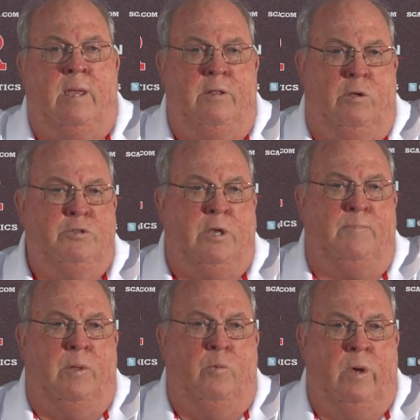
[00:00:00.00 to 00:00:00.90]
can do
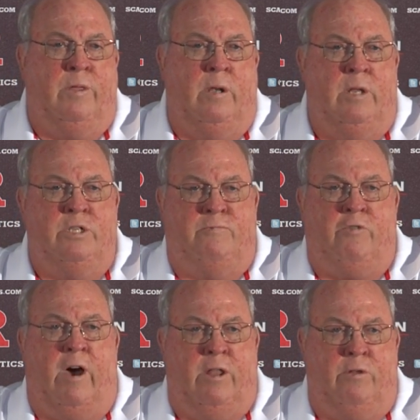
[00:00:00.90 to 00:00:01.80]
something with it, at least
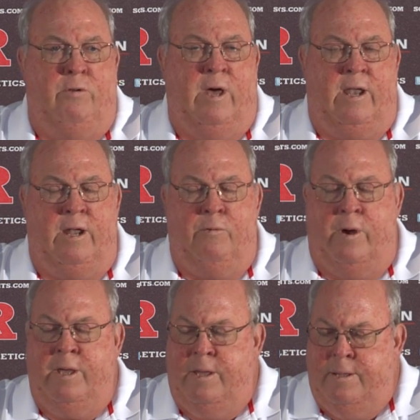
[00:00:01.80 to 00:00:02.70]
try to do that
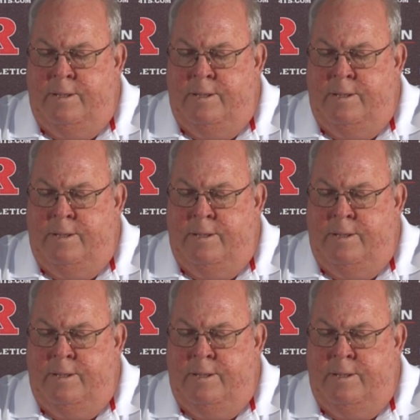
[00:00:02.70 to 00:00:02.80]
anyway.